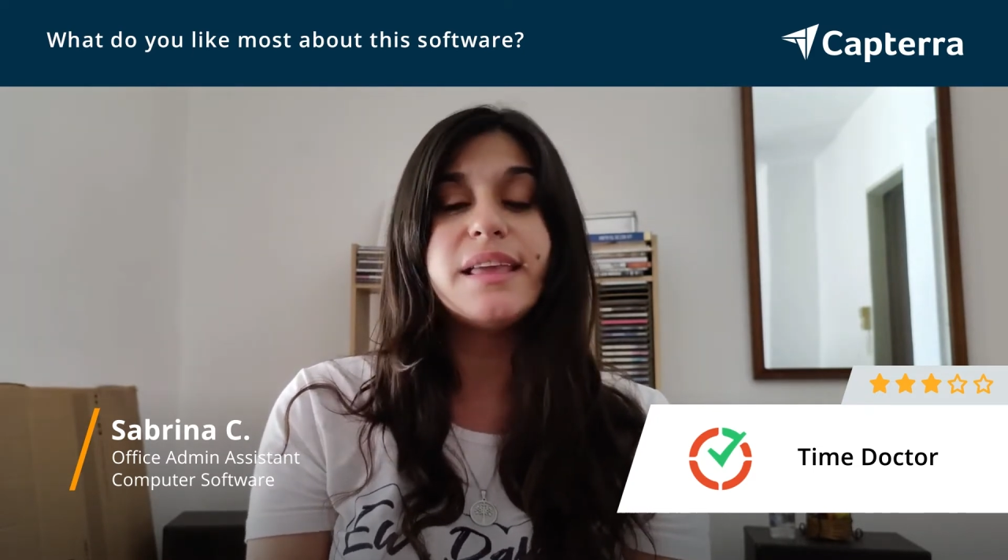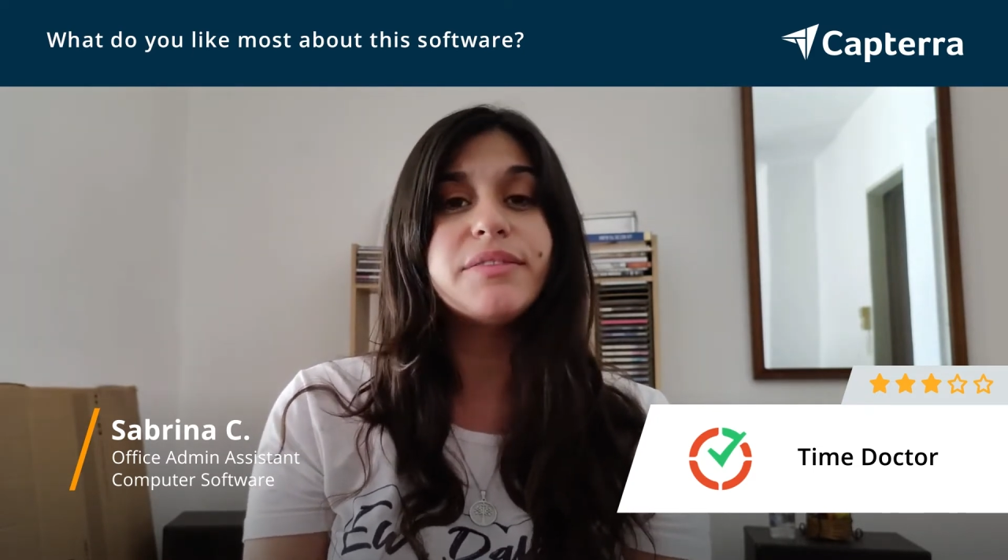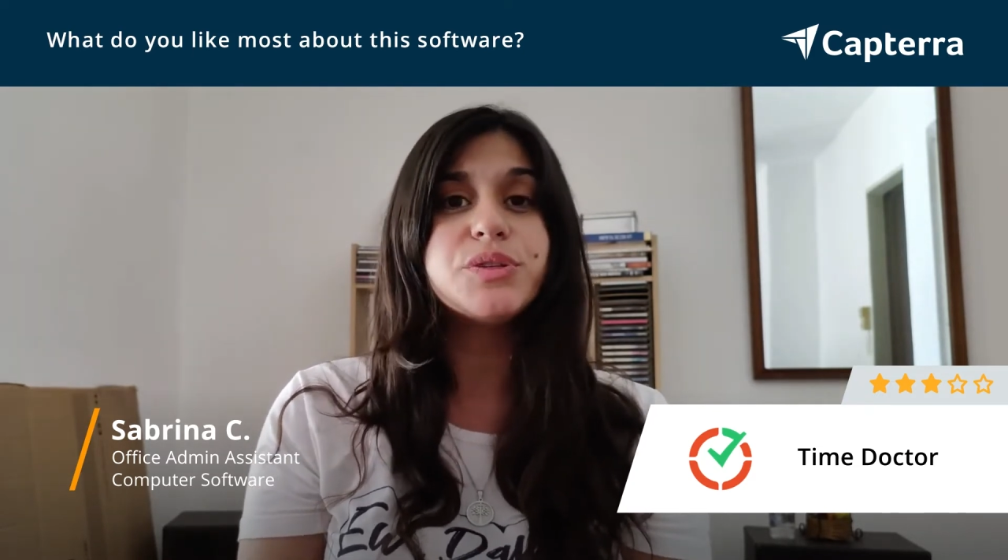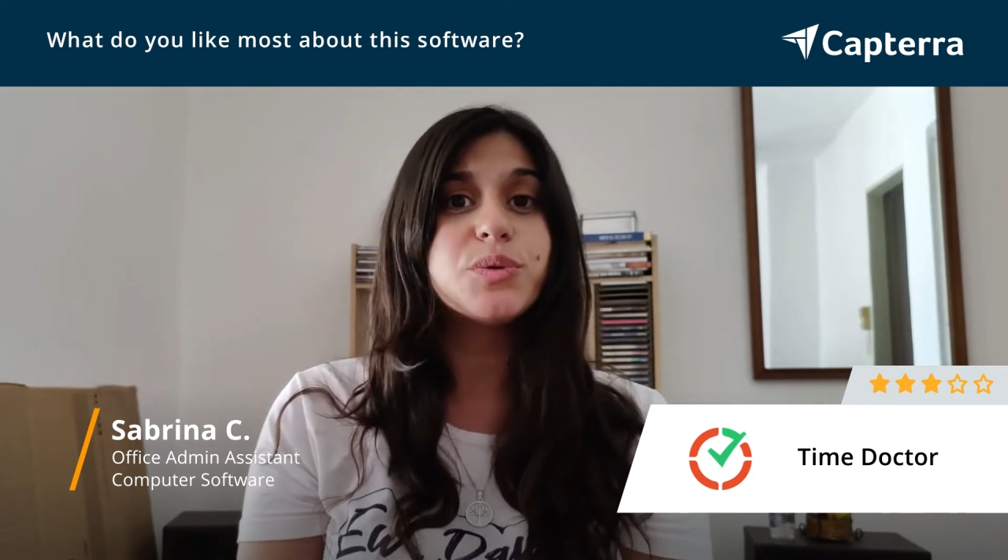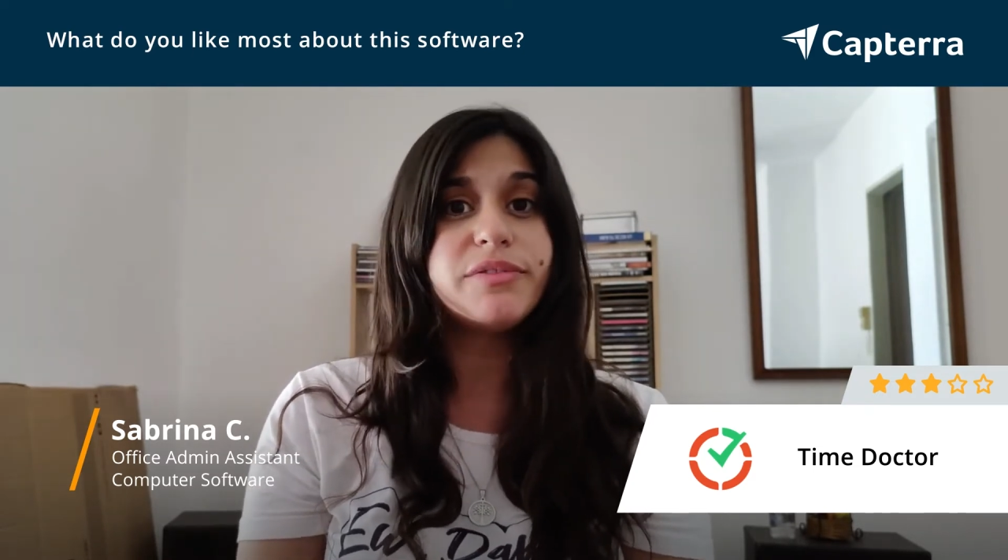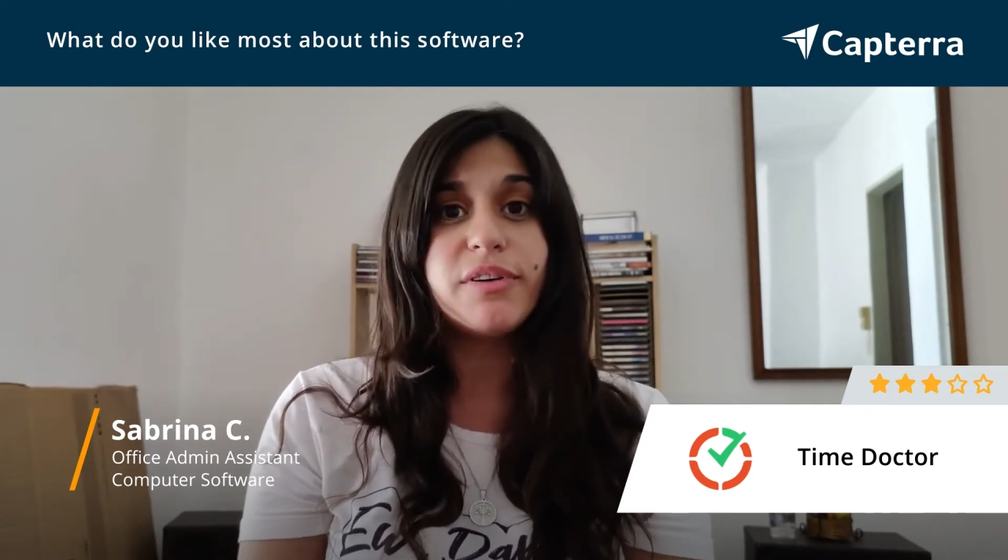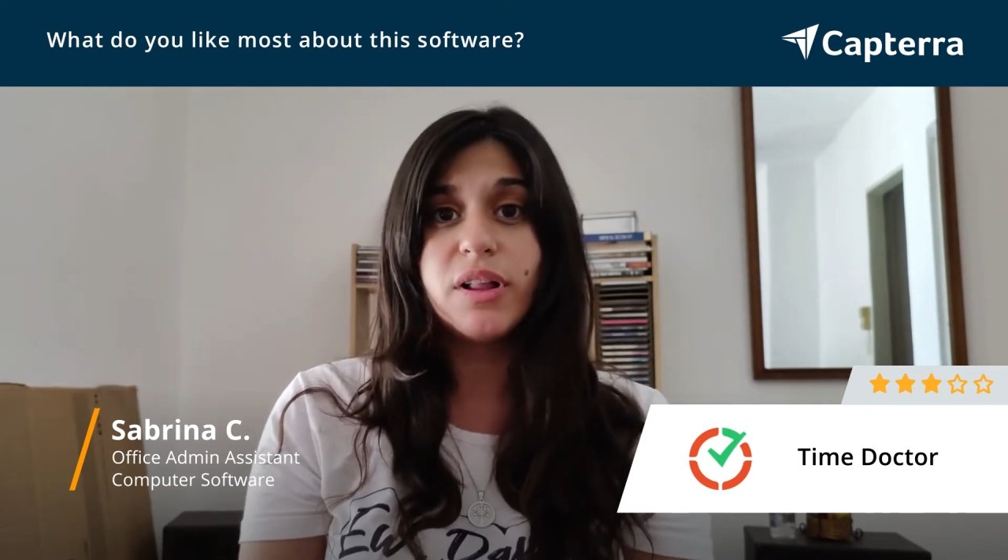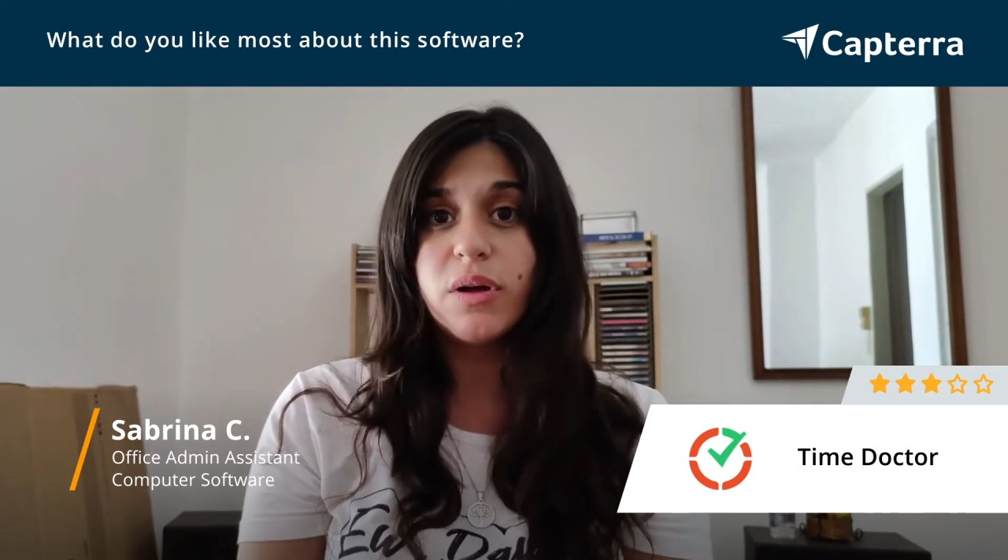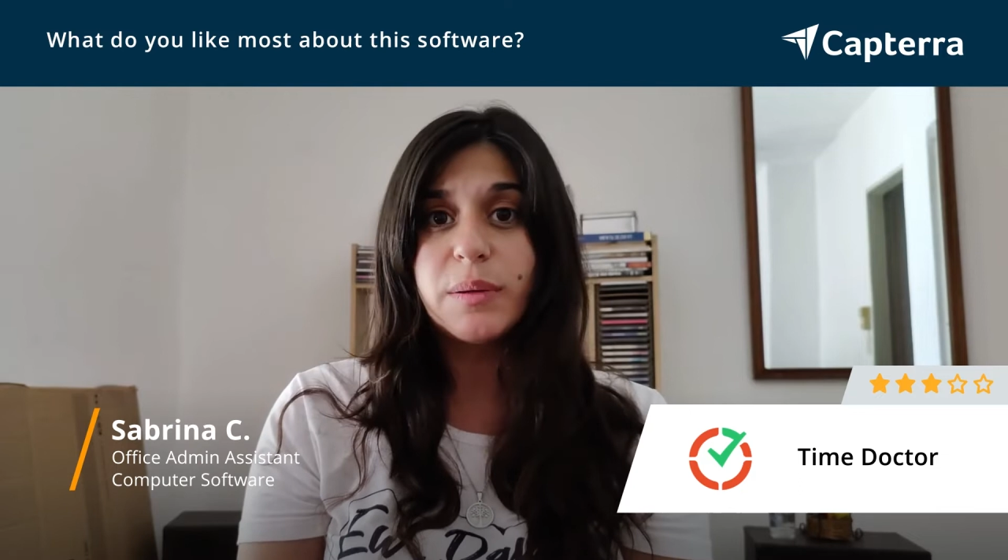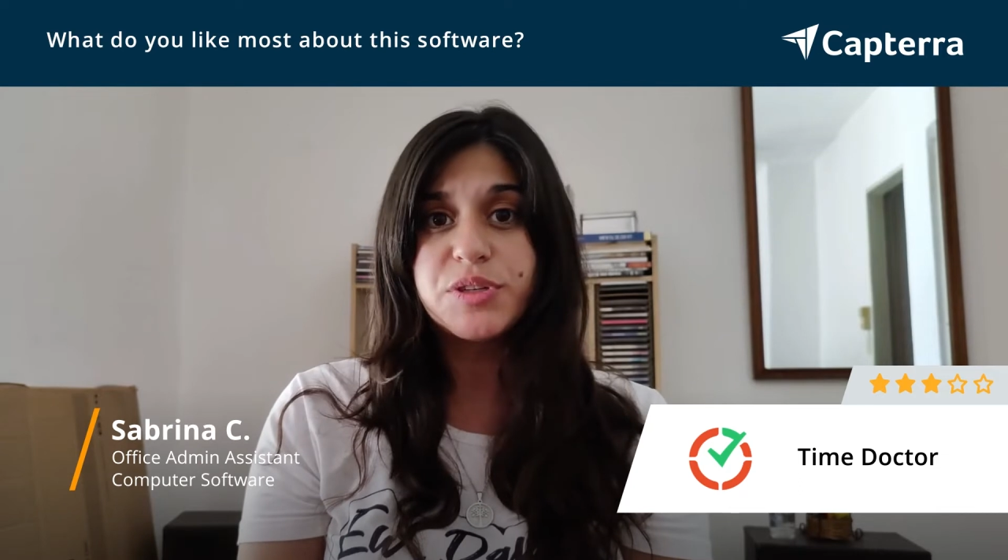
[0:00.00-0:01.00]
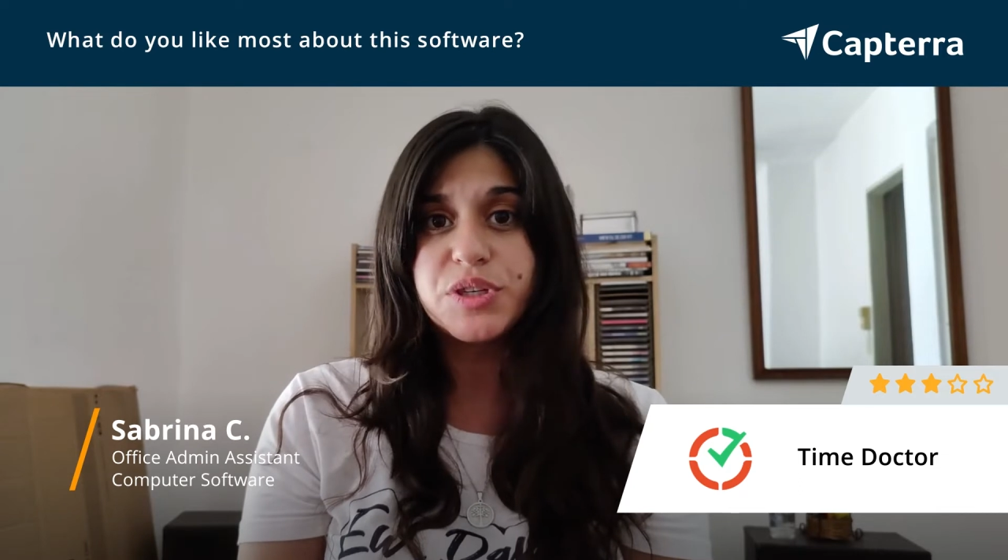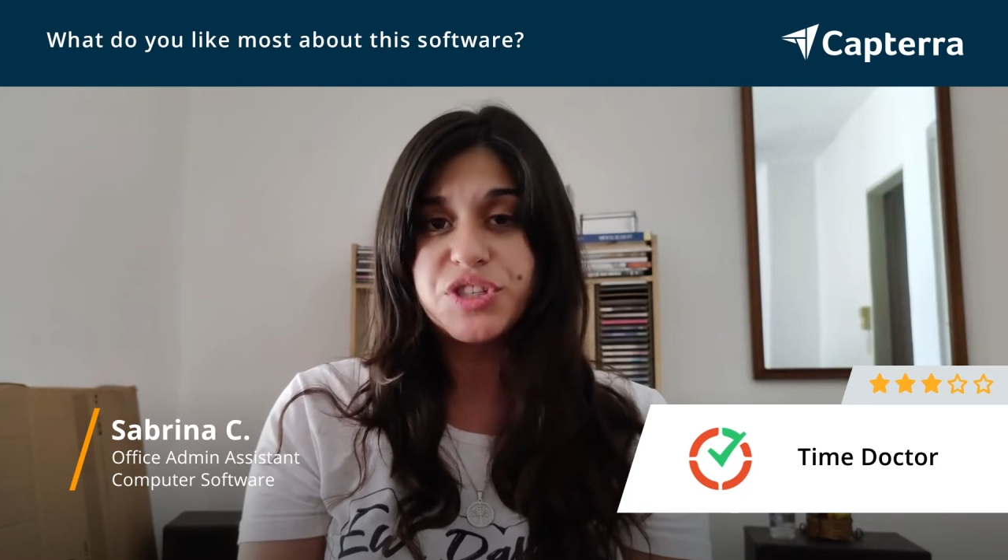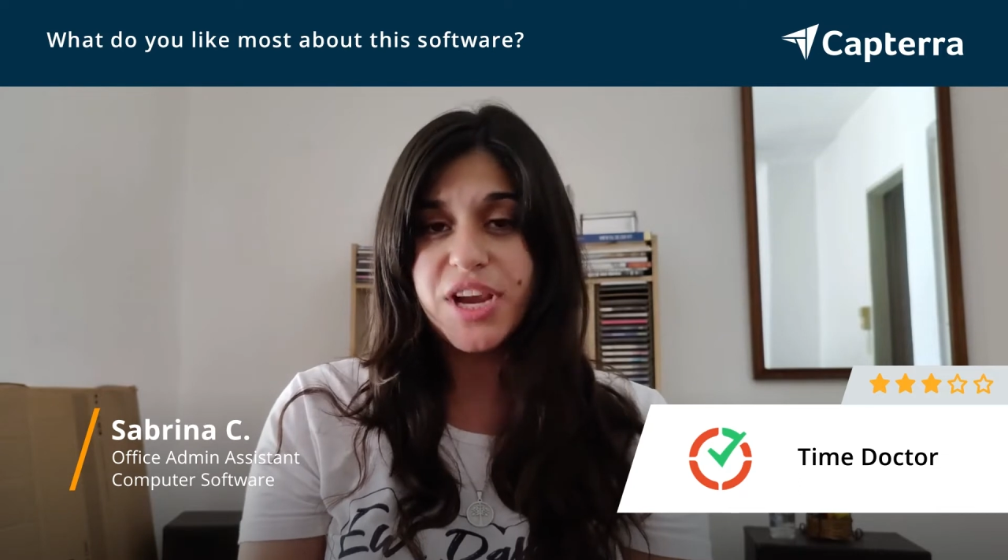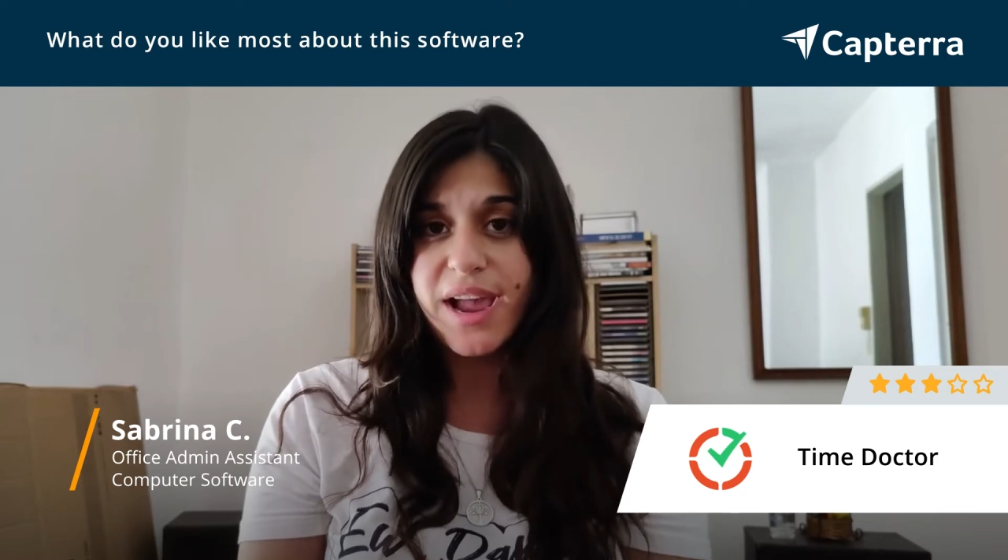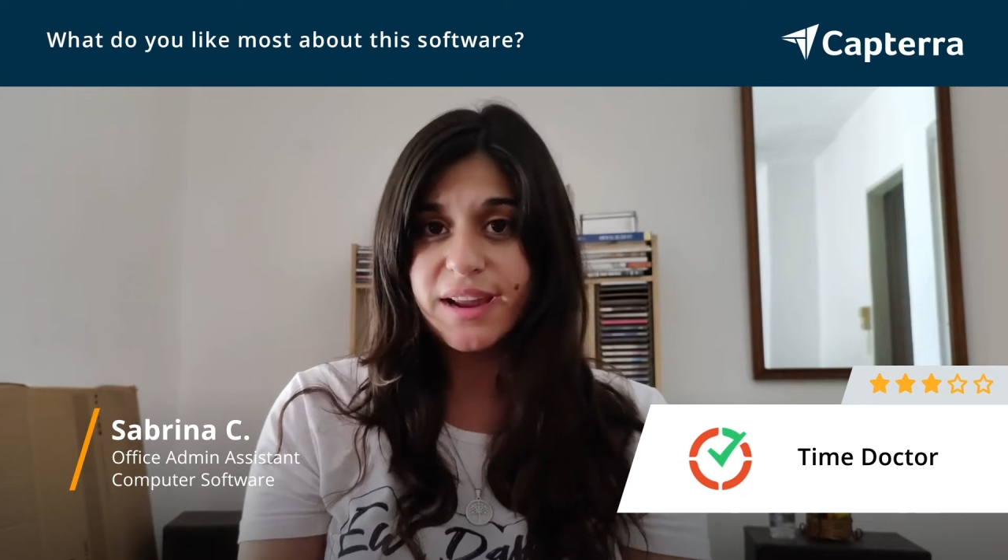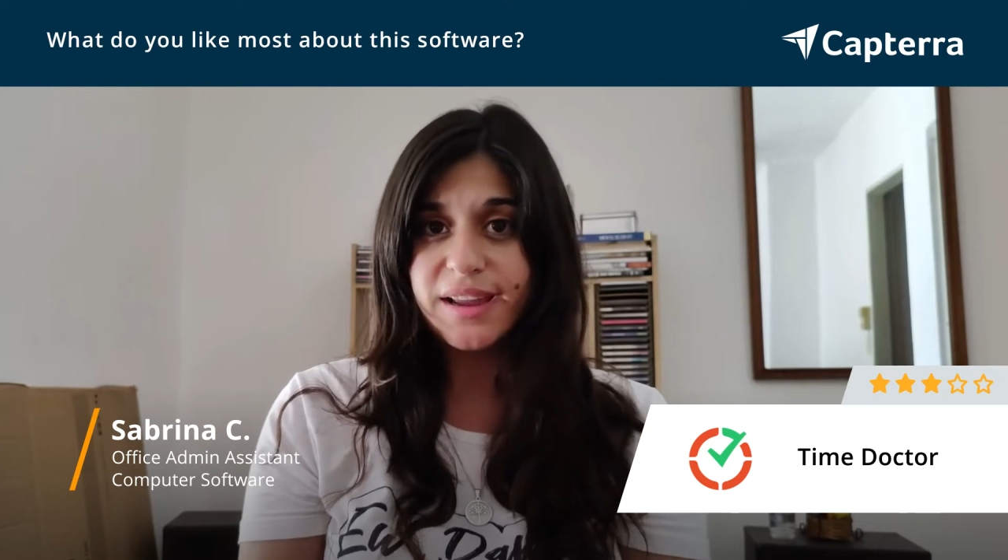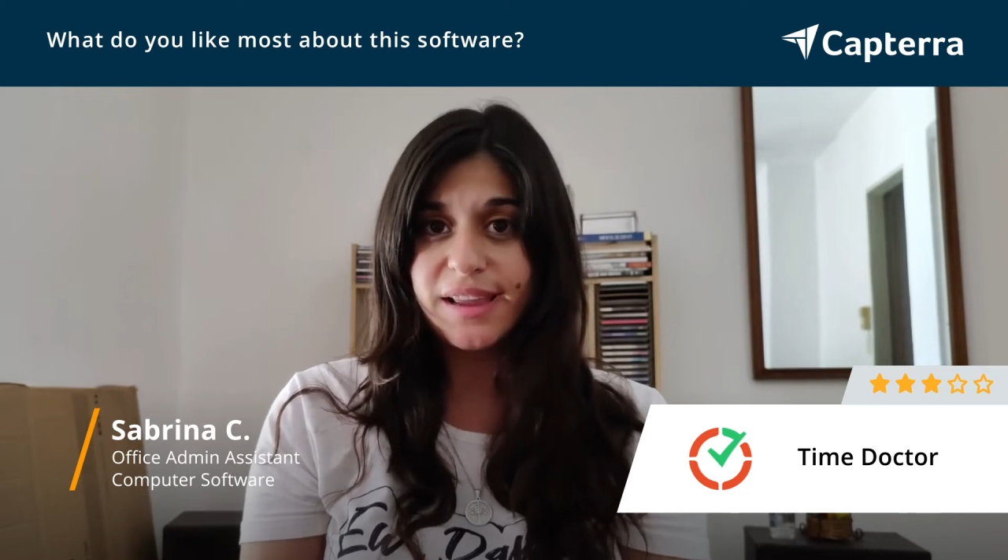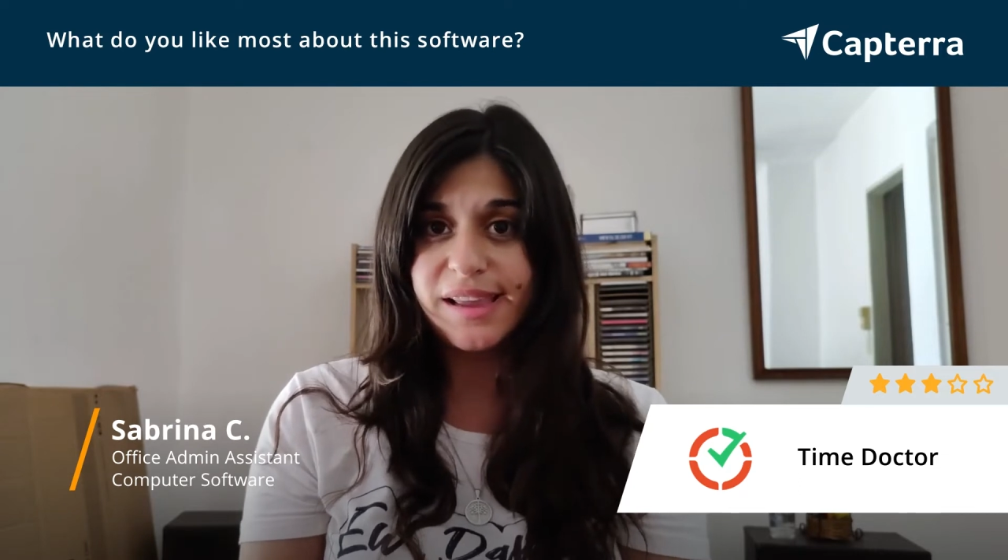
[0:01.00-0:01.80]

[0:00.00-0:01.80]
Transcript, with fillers: even do a follow-up to check